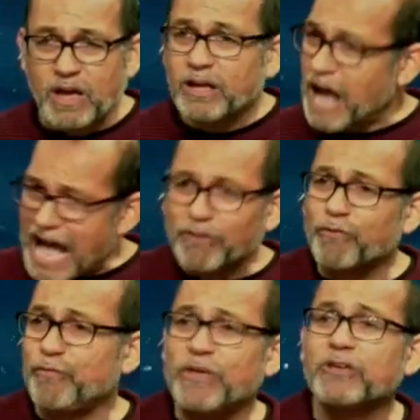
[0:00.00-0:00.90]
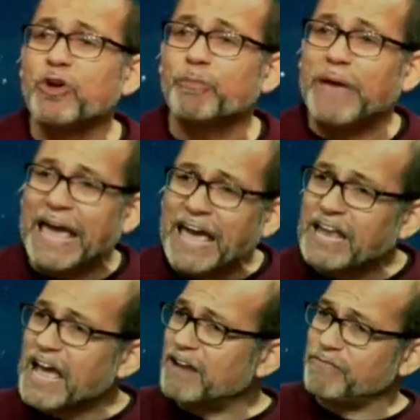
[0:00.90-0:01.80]
God will feel your pain
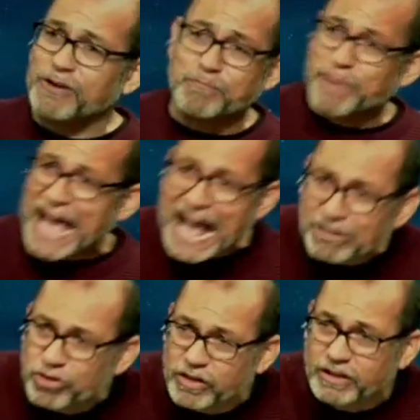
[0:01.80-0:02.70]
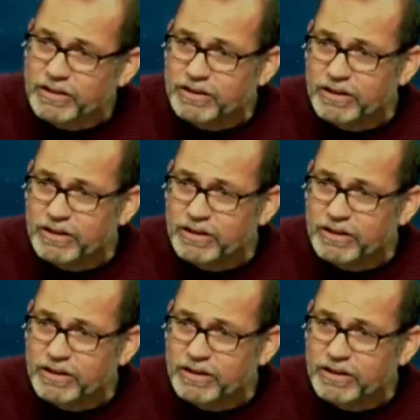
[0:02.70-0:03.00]
out of compassion.